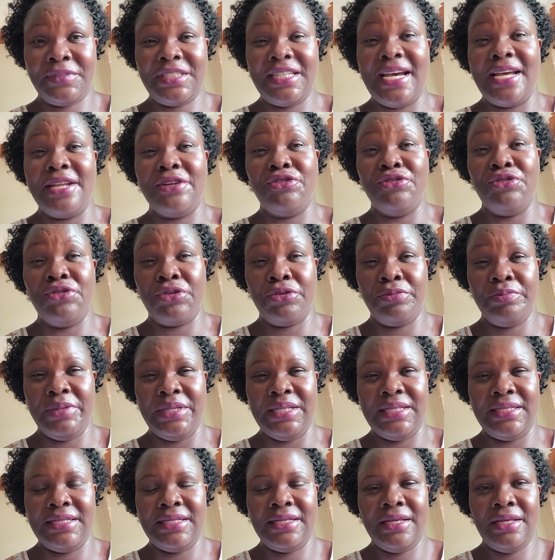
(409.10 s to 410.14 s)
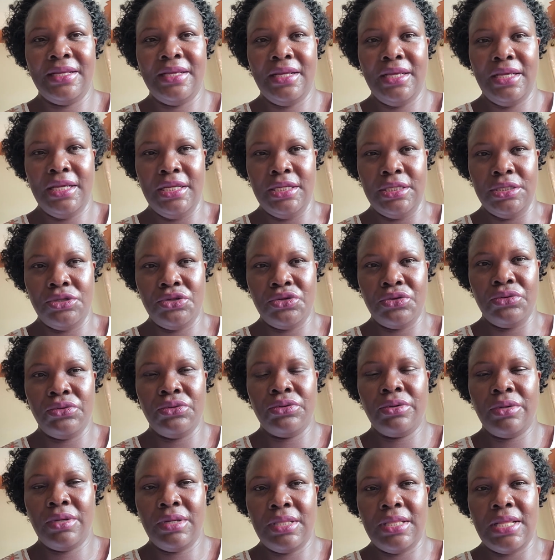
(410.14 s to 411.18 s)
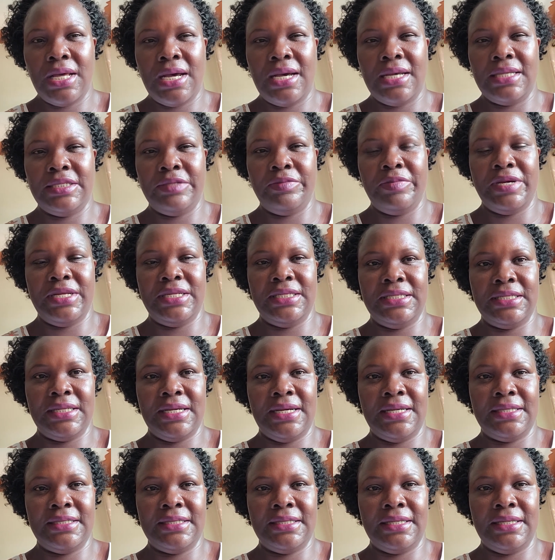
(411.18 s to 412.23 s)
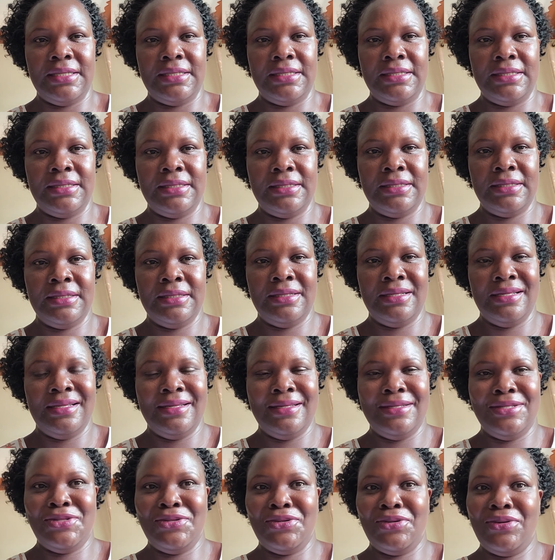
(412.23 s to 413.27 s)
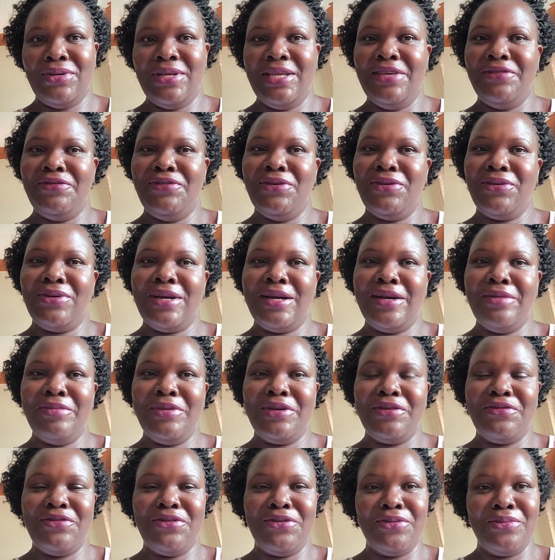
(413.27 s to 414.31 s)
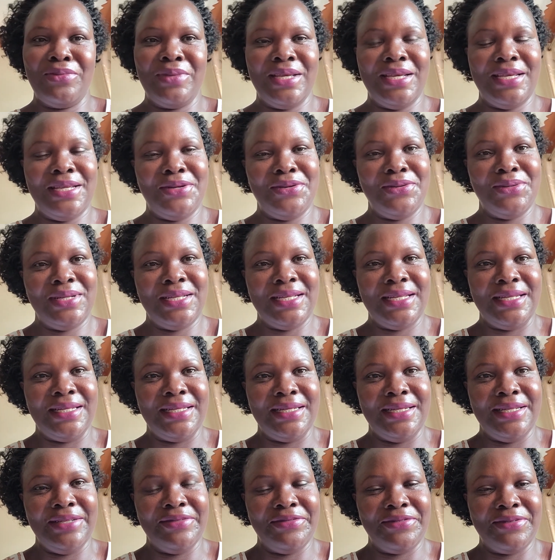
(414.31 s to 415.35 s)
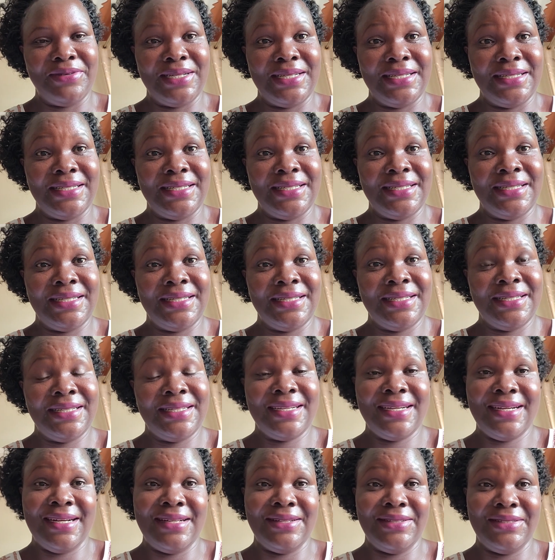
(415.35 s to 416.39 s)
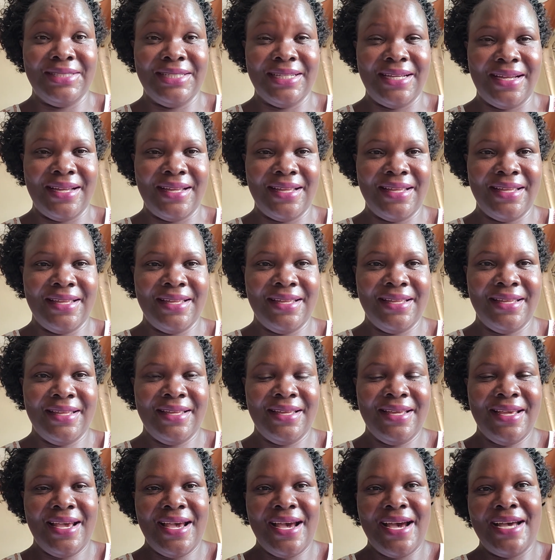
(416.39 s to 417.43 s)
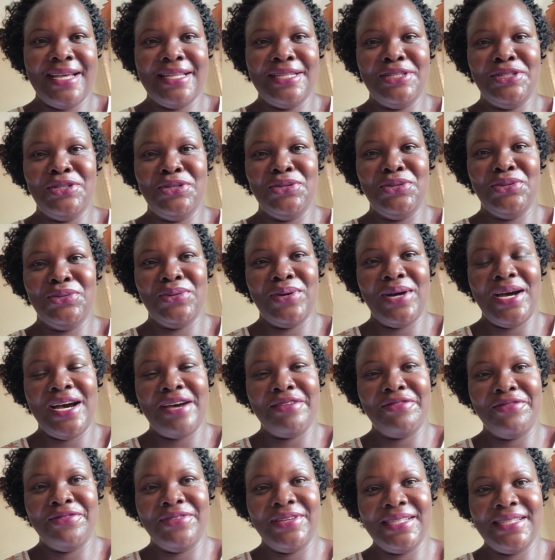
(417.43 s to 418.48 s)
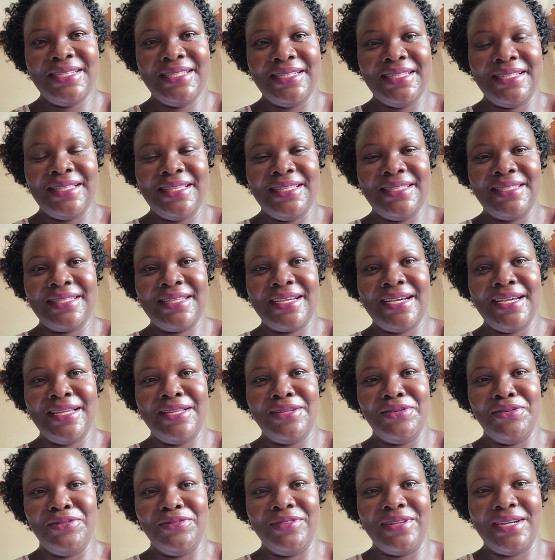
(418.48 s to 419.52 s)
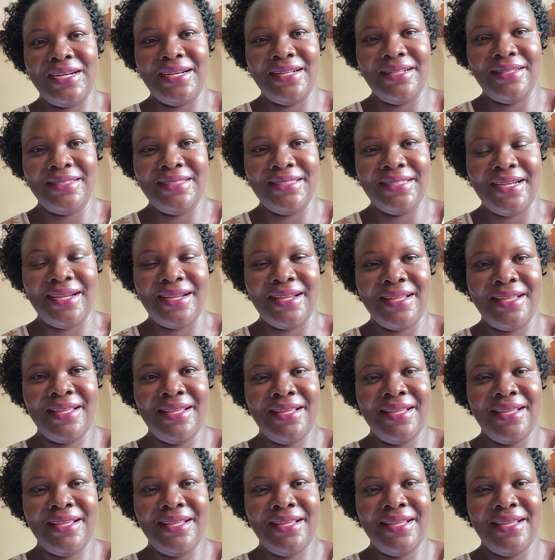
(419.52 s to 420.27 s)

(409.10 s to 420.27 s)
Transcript: and drop it into the husband's casket. So if you're coming from a totally different culture and you are facing this kind of culture,